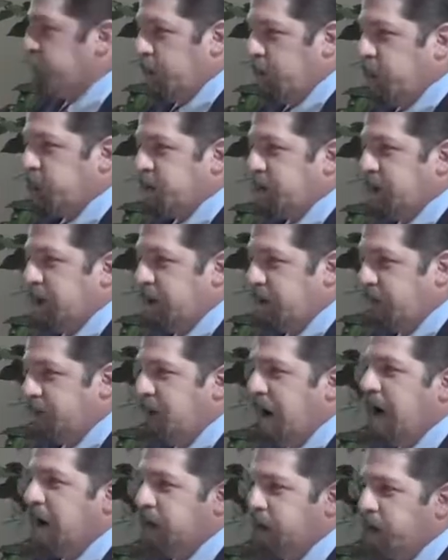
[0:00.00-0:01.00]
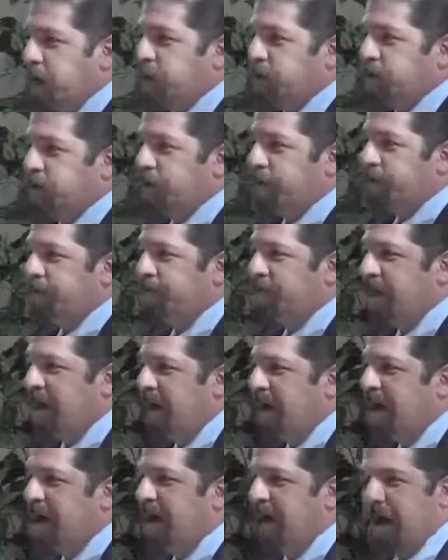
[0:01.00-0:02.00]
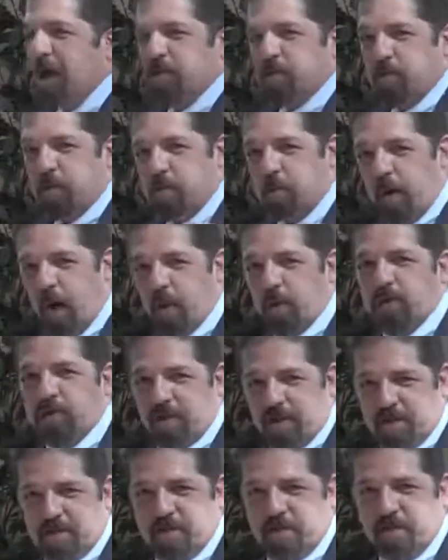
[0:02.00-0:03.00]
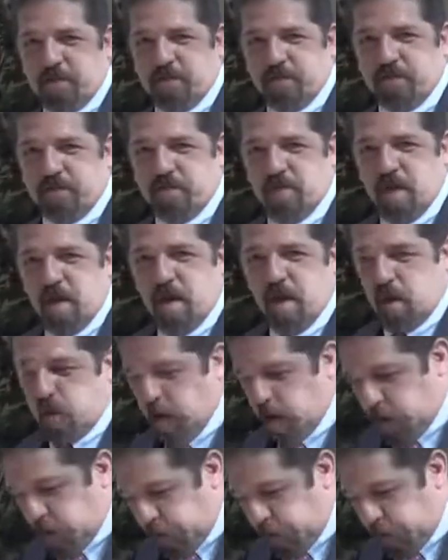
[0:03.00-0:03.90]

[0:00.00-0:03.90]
person a divine person? It's Moses. Right?